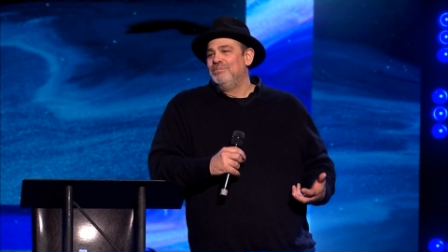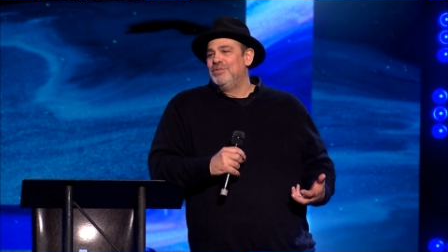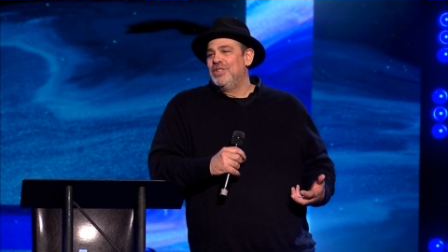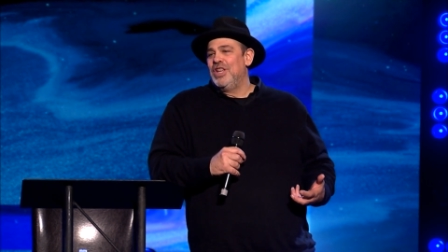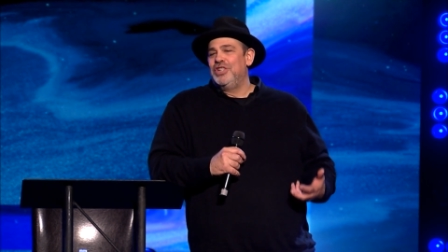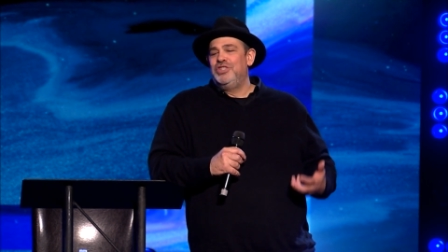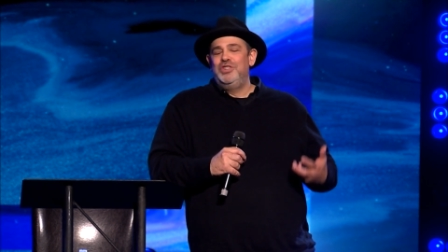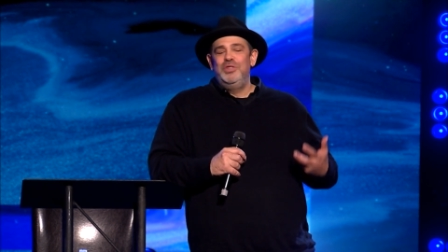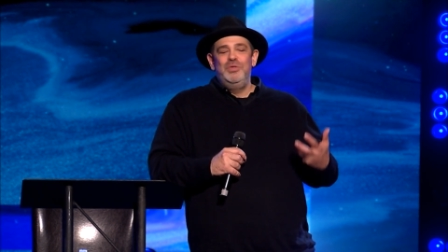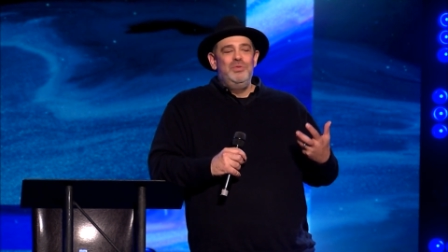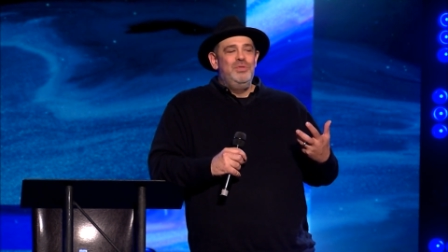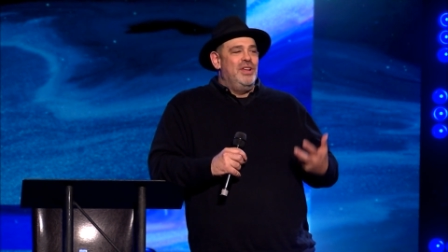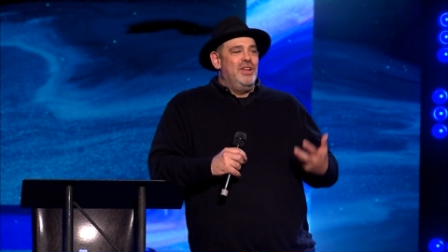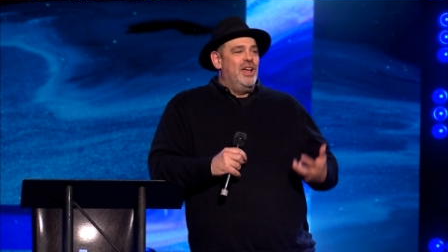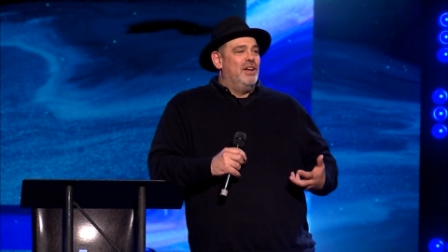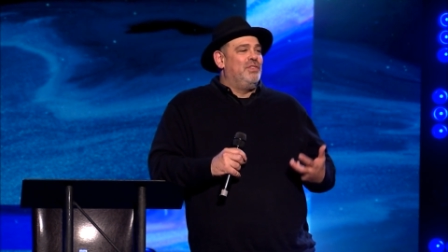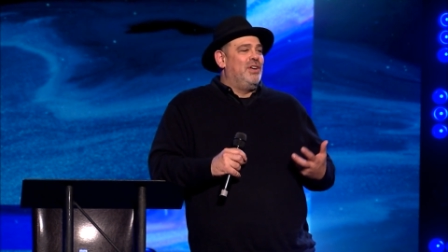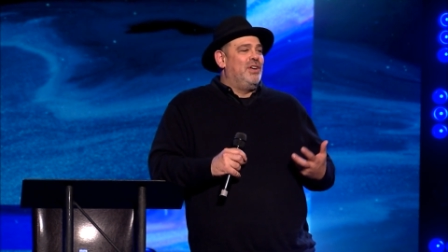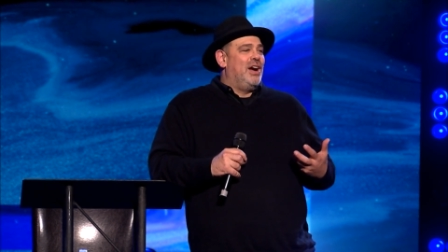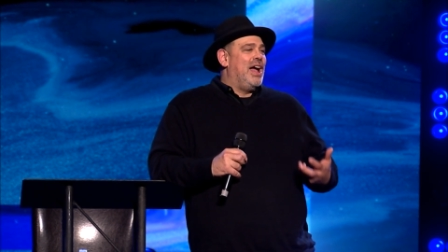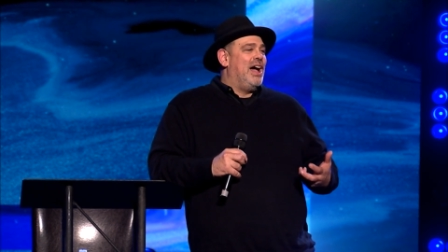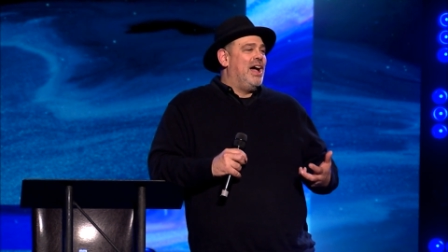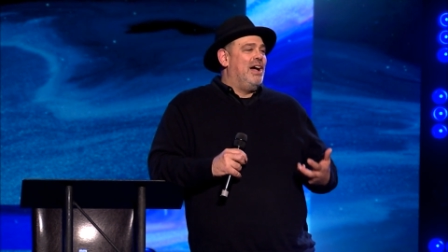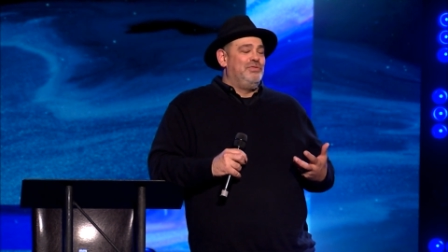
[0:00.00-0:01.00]
that you
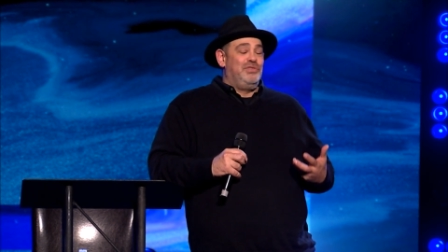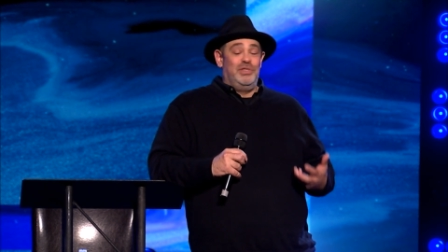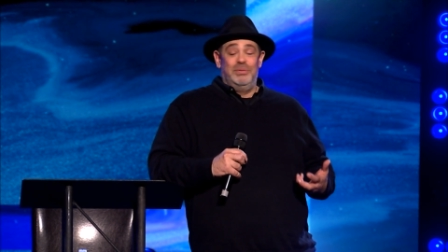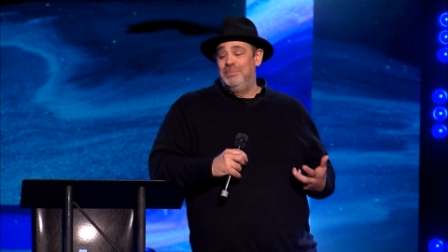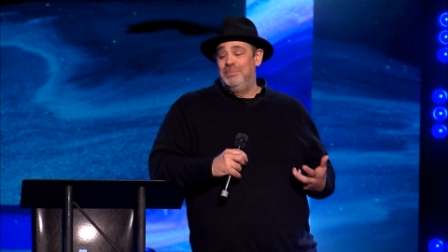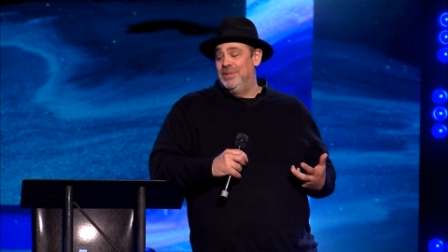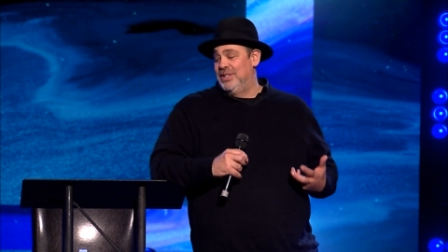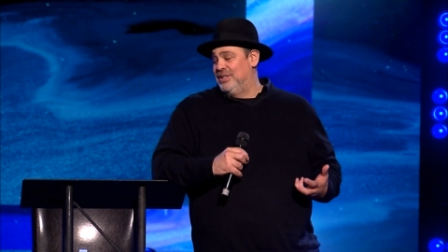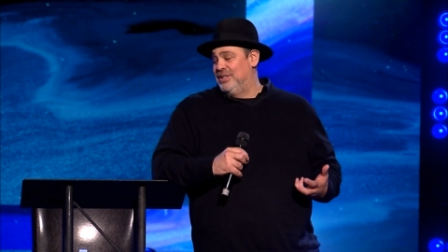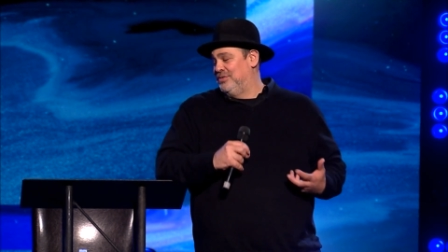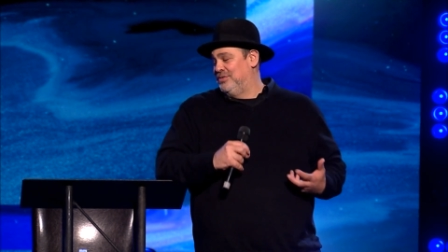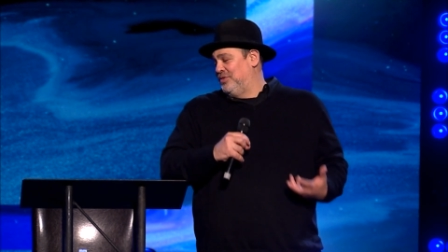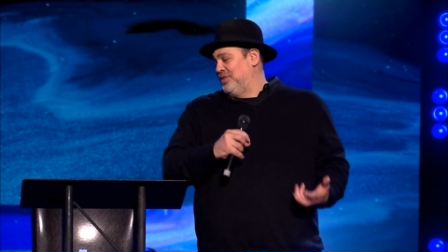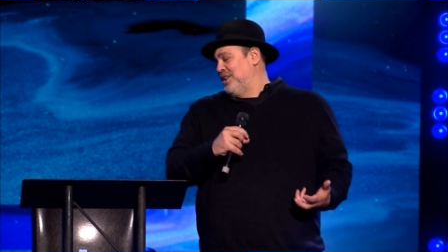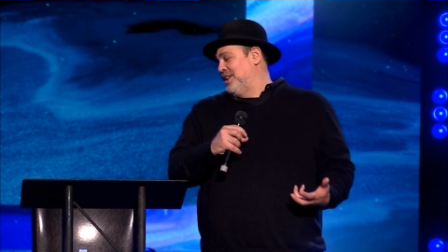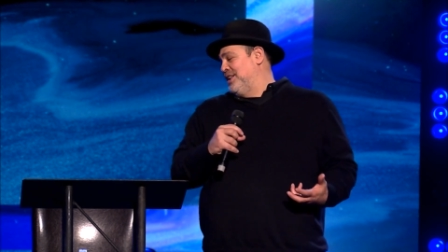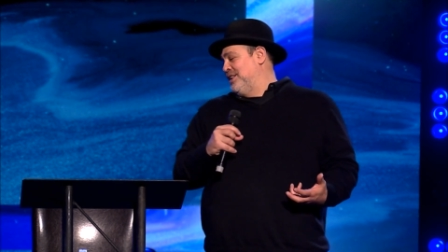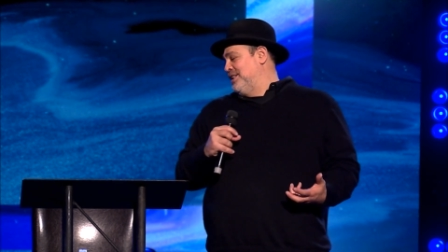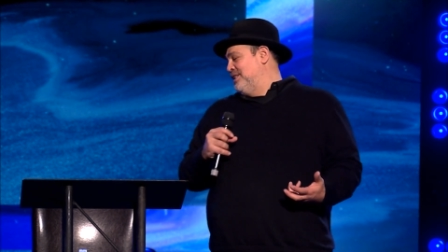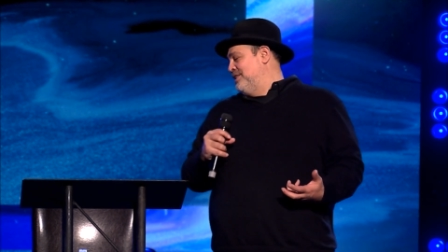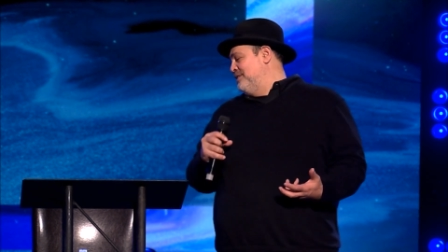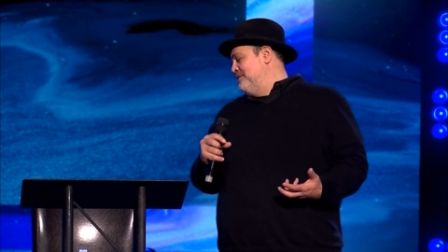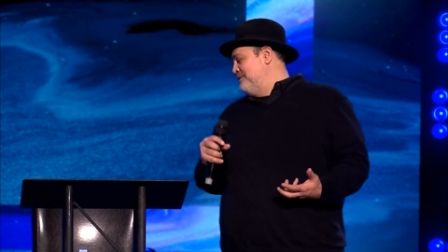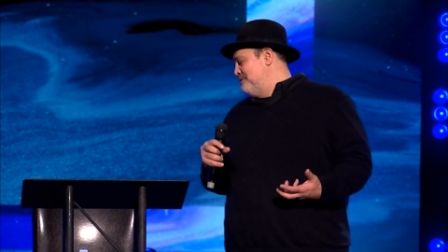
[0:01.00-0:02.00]
never have to be
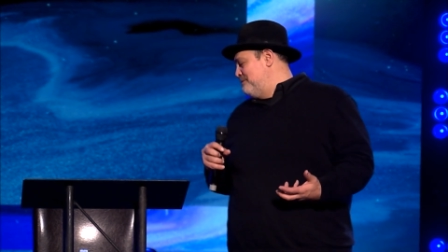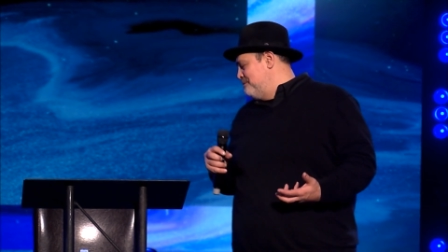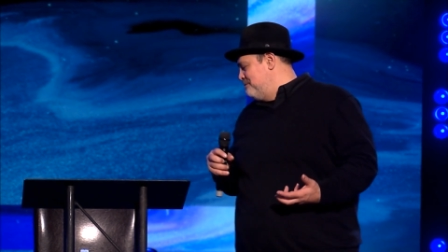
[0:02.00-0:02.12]
deflated.